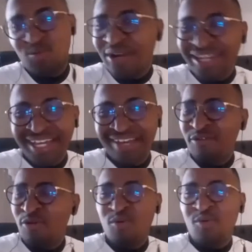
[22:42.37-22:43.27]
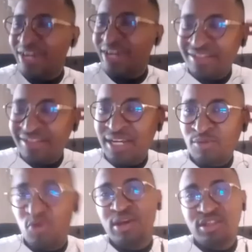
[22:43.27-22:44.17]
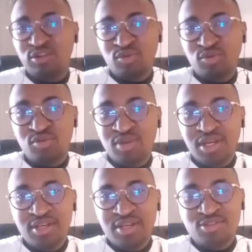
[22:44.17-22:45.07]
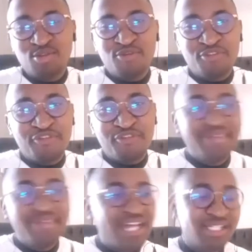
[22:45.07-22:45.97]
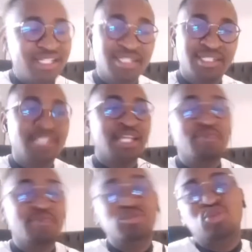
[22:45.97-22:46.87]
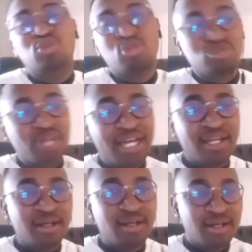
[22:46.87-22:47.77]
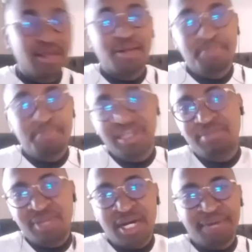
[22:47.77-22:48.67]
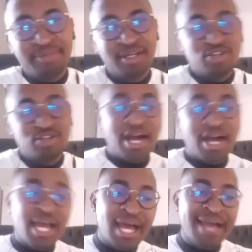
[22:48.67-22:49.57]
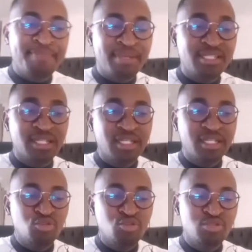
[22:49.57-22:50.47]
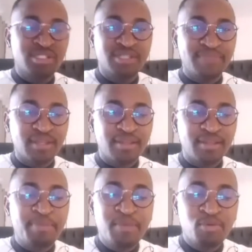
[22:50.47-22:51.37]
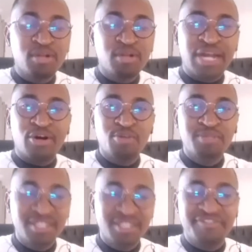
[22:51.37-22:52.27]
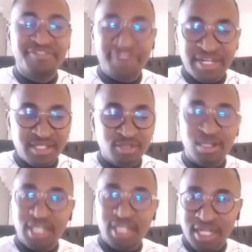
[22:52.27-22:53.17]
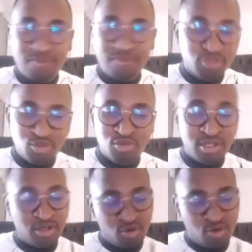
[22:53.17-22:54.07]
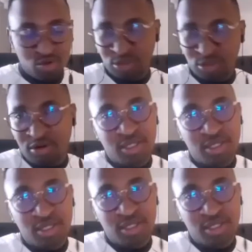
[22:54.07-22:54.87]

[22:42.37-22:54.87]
whatever, whatever that I'm going through. So mm. f- hmm. from that, she's, she's able to also kind of pick me up. So I, I basically use the people around me, even friends, you know, I can come to you, here, your dog,